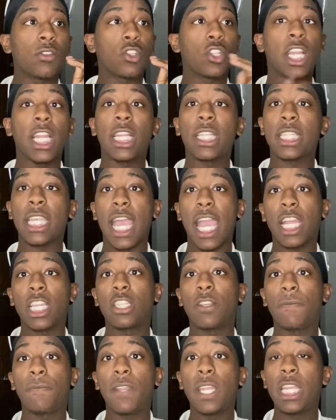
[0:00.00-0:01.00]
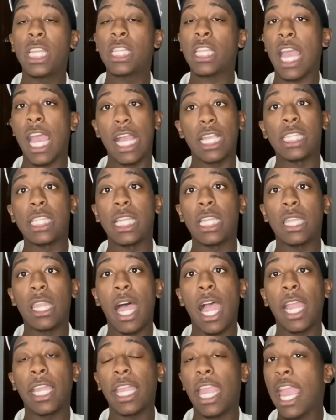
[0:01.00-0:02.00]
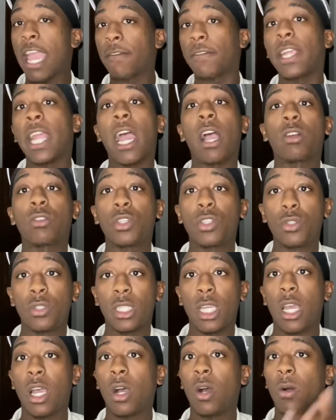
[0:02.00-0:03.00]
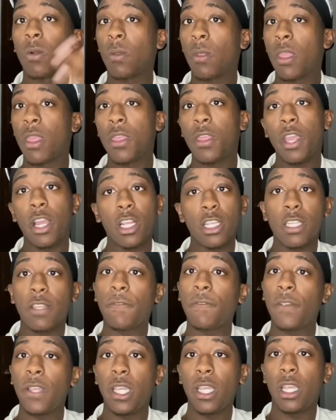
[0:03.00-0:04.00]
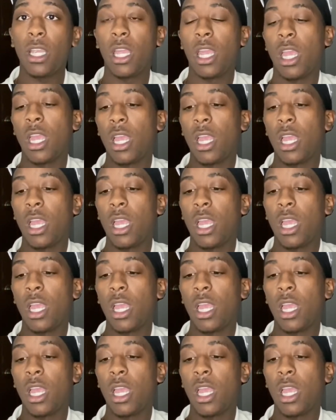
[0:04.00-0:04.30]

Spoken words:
transaction fees, as in like every house you sell, there's a fee.